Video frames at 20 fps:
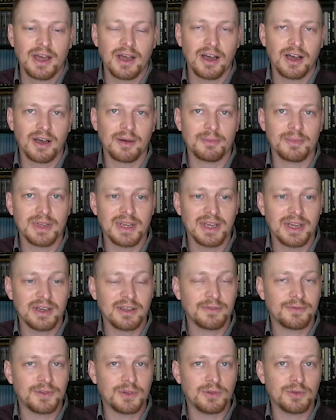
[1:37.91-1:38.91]
And
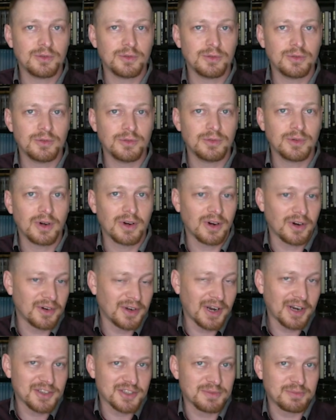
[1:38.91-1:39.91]
if you are
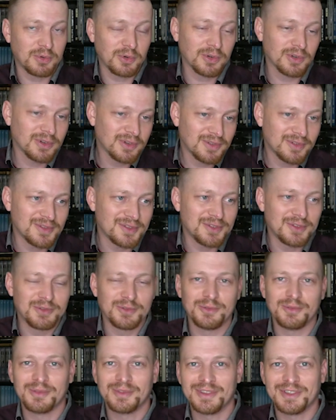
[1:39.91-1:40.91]
not a supporter,
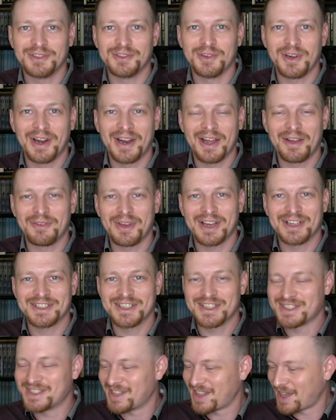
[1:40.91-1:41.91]
you do not have
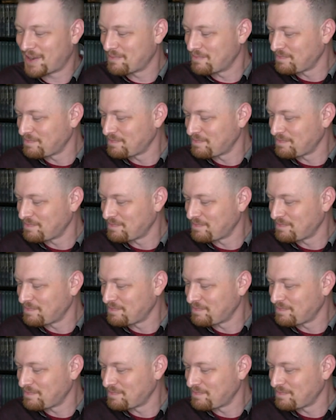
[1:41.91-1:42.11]
access to that.